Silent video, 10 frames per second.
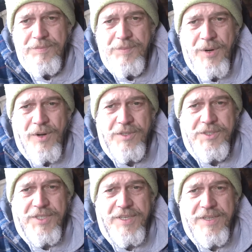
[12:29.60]

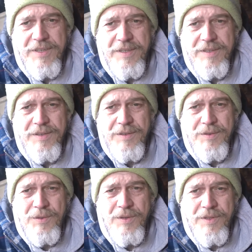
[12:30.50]
policy,
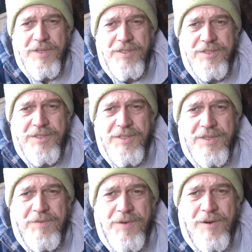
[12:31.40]
all of this
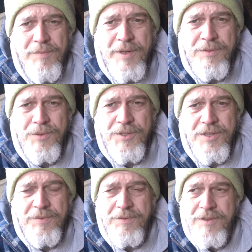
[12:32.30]
environmental
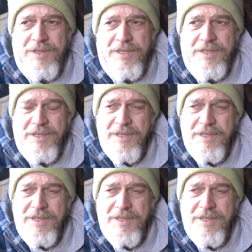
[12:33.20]
stuff, really.